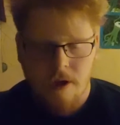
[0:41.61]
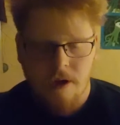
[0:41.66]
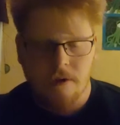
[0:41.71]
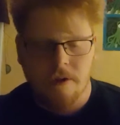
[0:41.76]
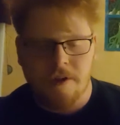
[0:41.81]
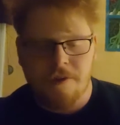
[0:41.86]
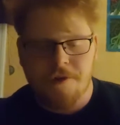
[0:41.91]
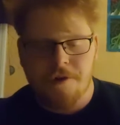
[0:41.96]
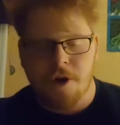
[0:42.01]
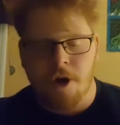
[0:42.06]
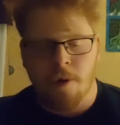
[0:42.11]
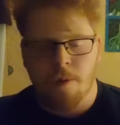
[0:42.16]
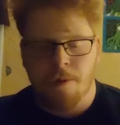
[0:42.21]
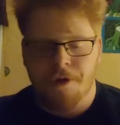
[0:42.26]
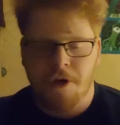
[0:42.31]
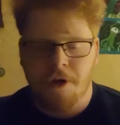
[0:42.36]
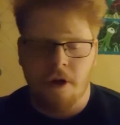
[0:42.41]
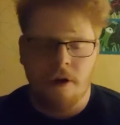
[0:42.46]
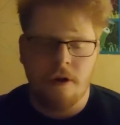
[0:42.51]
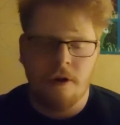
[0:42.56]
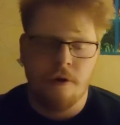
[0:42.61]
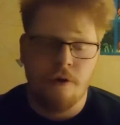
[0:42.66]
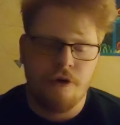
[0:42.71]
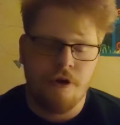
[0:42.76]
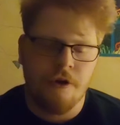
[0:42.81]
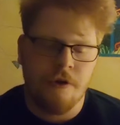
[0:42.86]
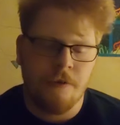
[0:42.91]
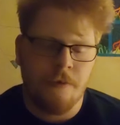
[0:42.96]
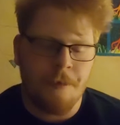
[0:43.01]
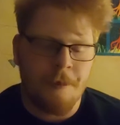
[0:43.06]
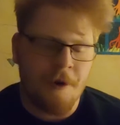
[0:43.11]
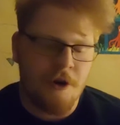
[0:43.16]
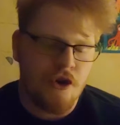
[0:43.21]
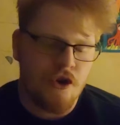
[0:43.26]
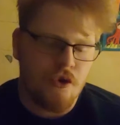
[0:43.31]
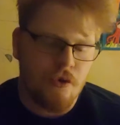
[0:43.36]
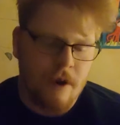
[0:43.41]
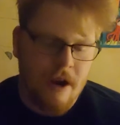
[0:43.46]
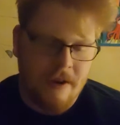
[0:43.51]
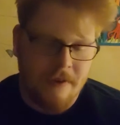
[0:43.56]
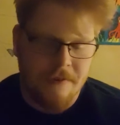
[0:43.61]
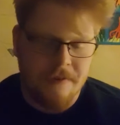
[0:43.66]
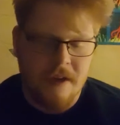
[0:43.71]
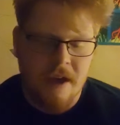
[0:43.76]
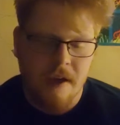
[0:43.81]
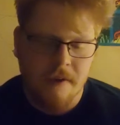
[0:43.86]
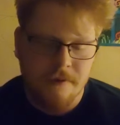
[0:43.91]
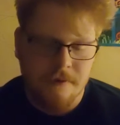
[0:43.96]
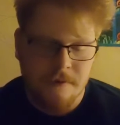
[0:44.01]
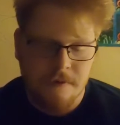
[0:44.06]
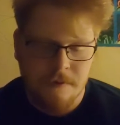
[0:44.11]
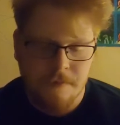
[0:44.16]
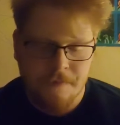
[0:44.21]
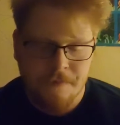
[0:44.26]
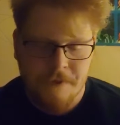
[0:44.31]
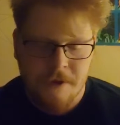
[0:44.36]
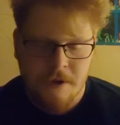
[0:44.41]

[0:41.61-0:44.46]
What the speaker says: Let's start with the conclusions from our strength tests.